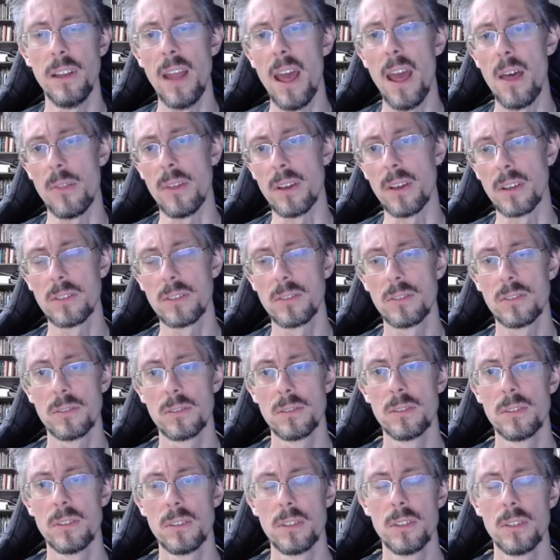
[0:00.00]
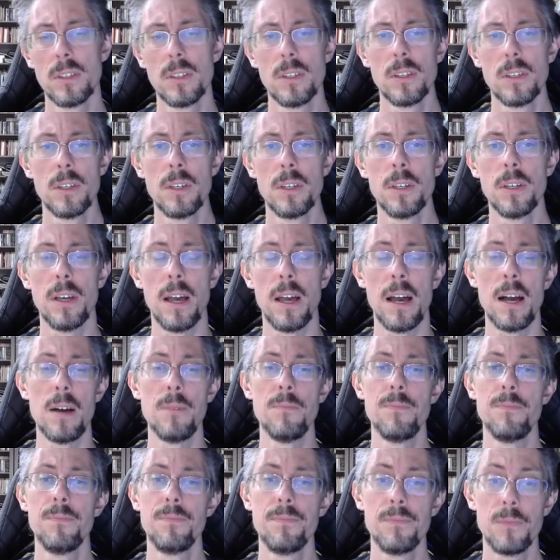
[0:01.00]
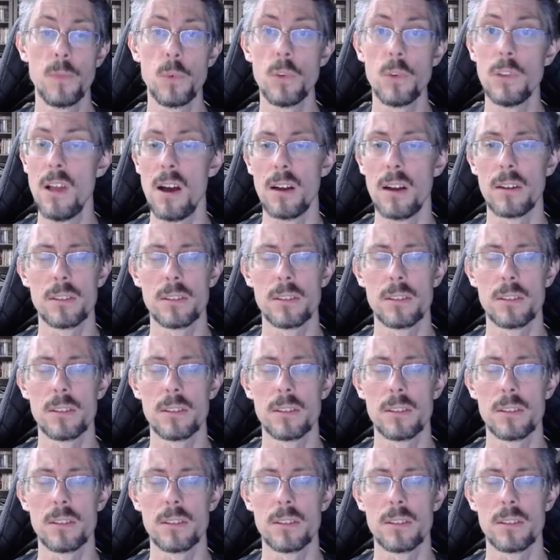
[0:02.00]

ethics. Good luck.